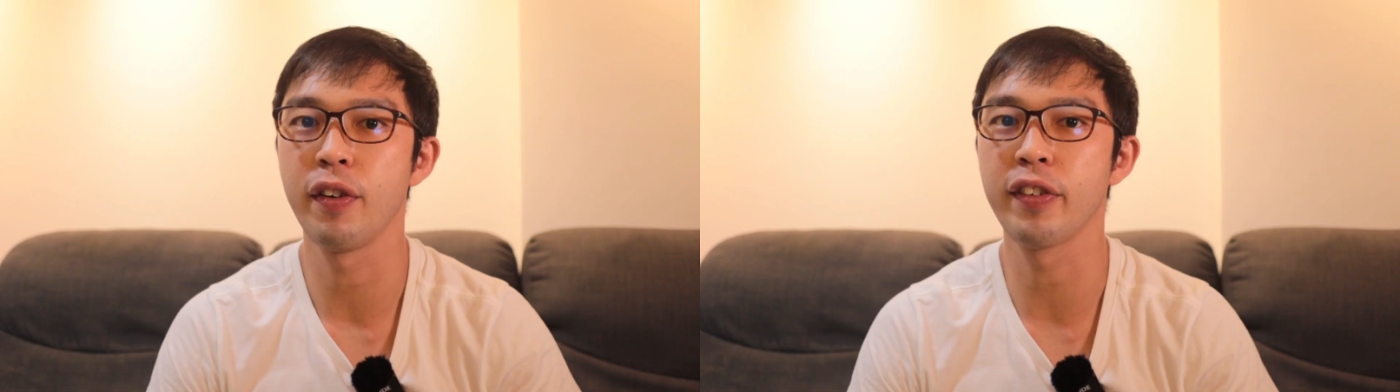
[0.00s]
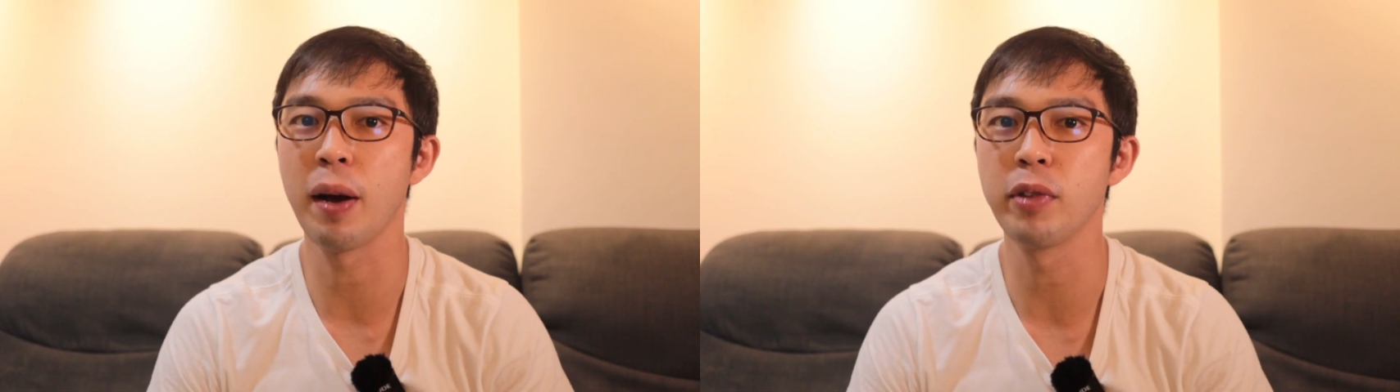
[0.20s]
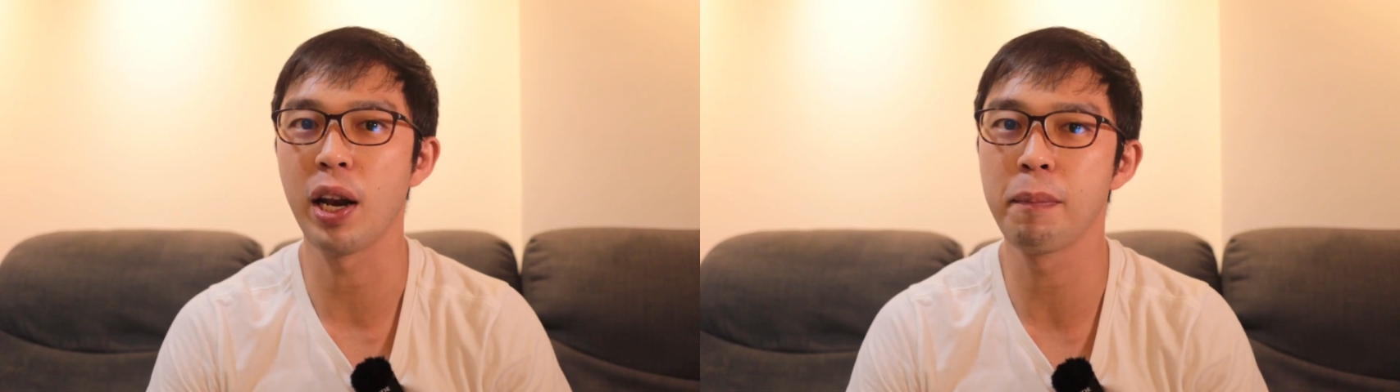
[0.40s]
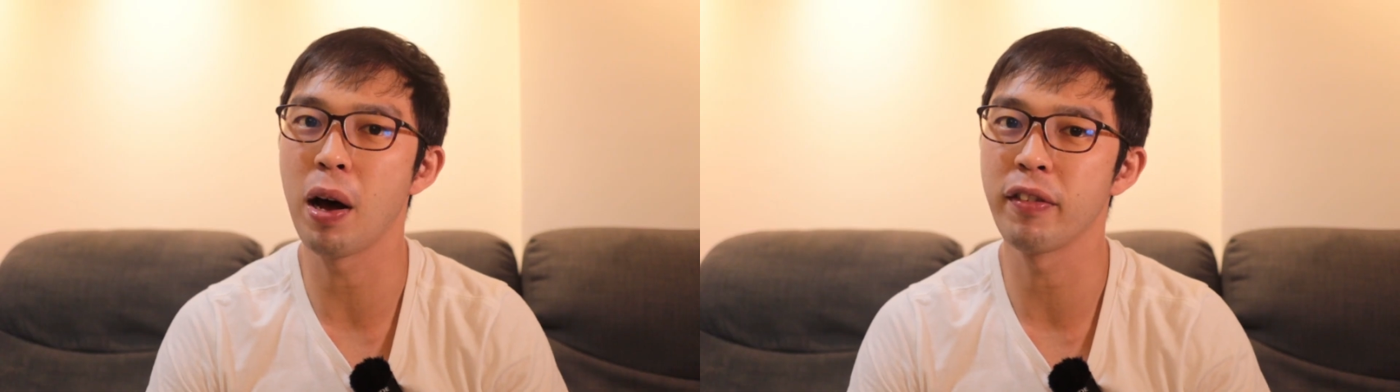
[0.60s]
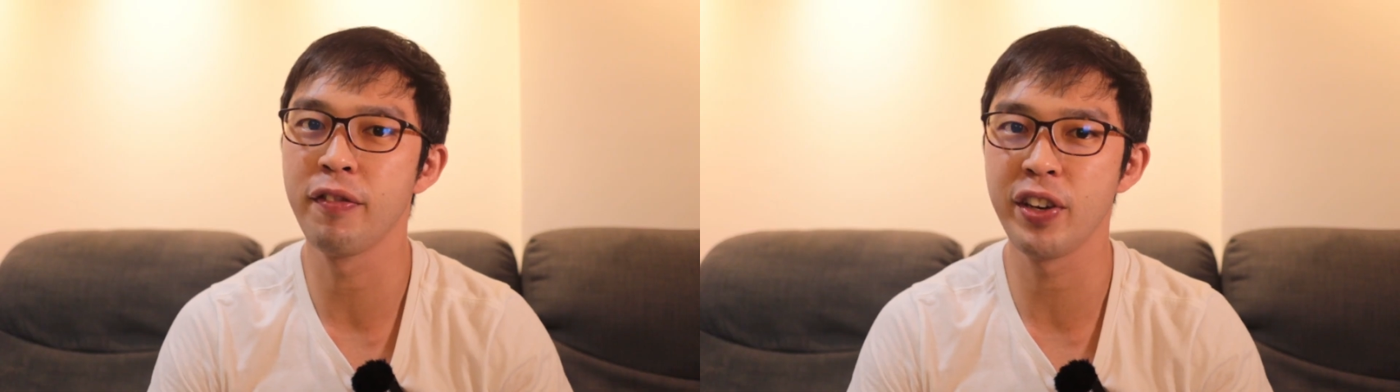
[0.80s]
we've come to the
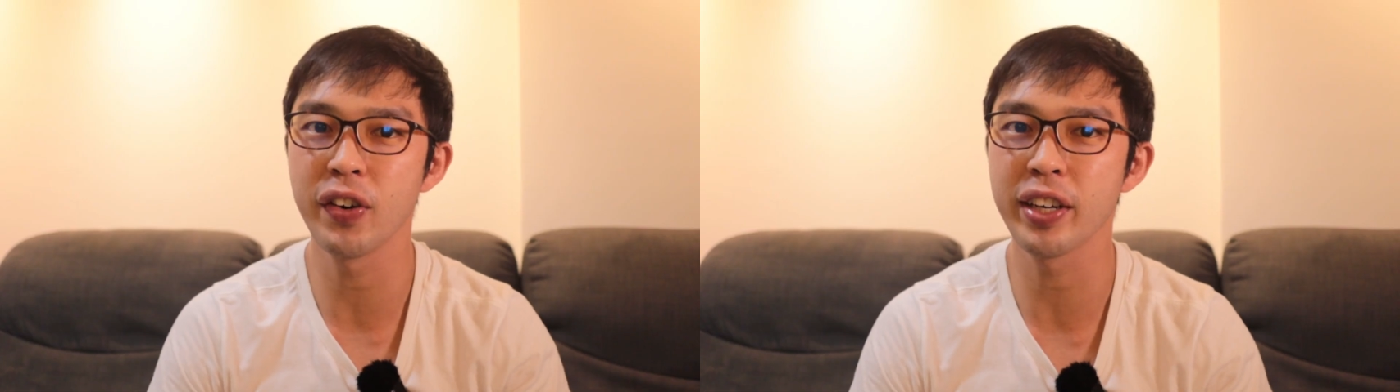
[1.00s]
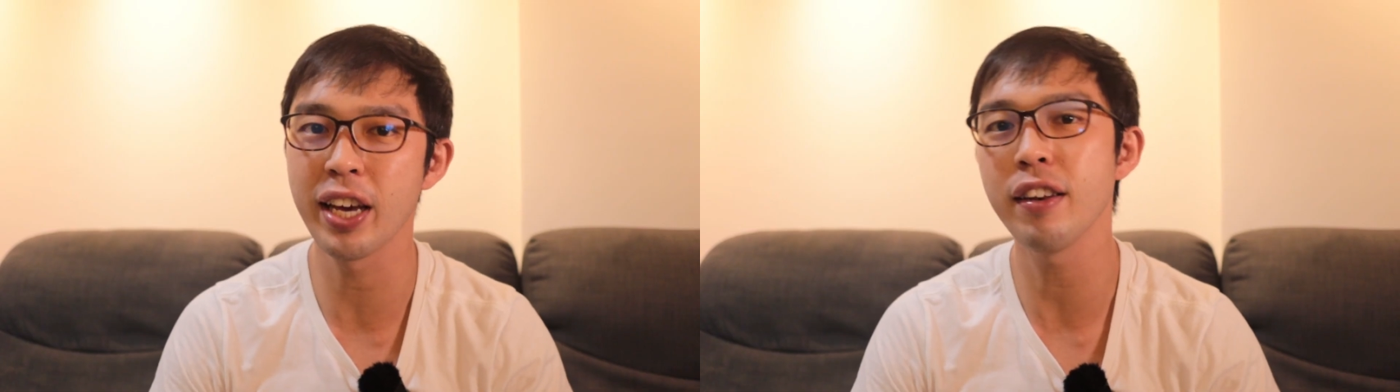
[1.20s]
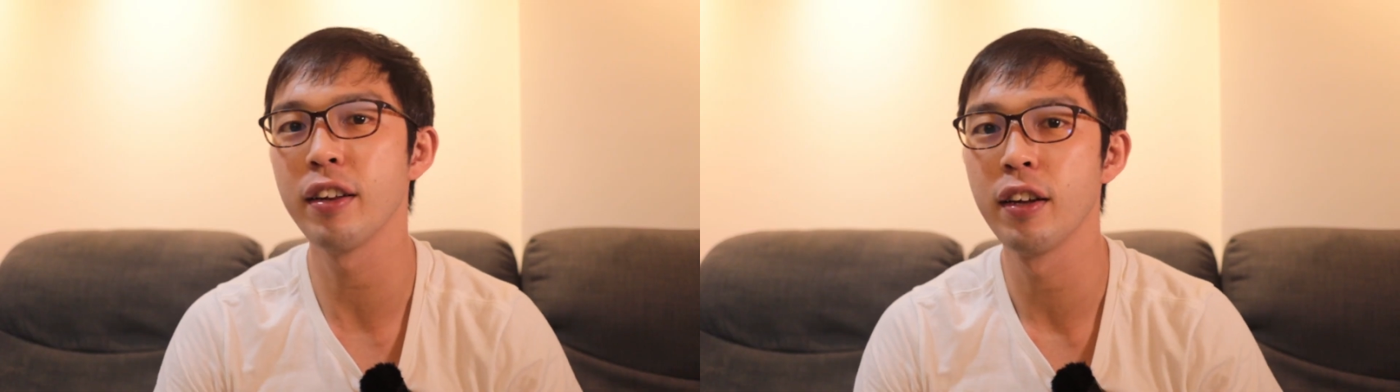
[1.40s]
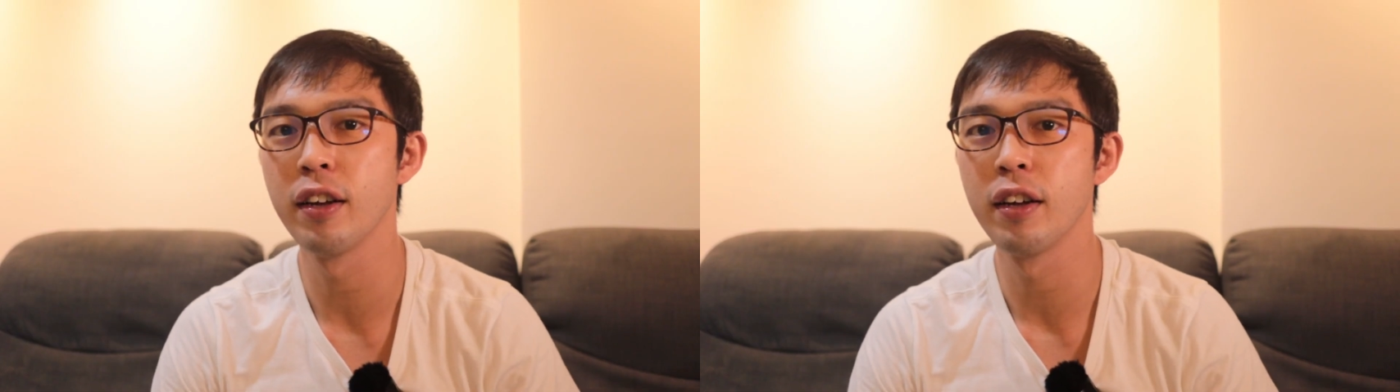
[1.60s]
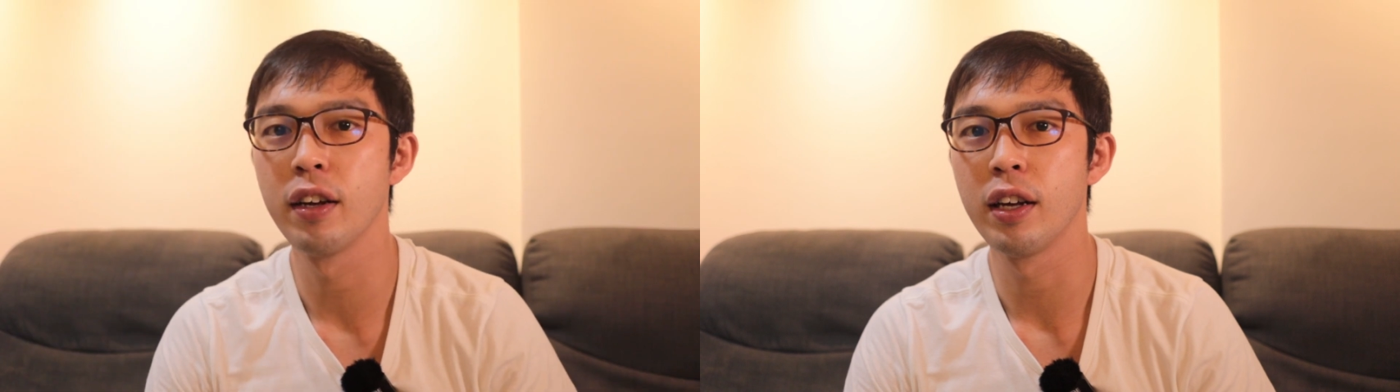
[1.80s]
part of the video again.
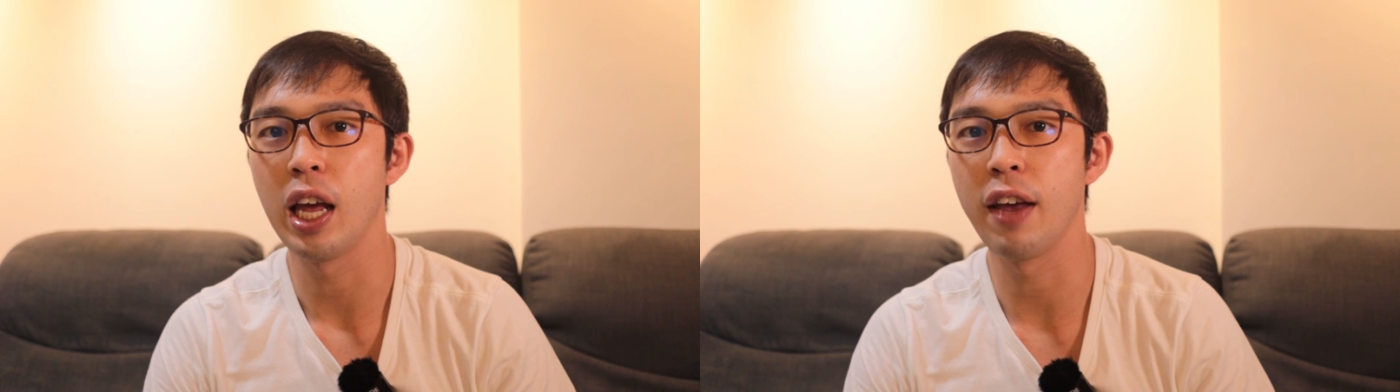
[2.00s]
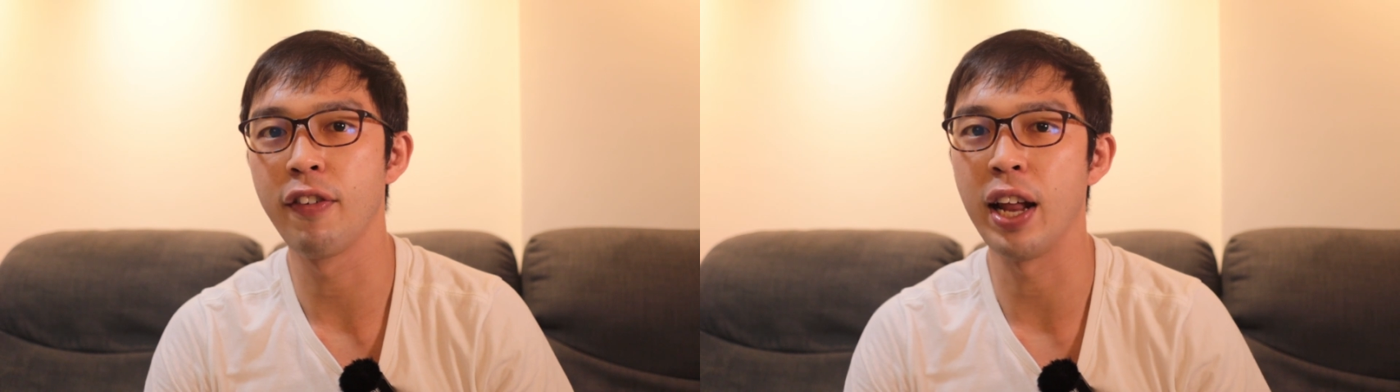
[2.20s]
If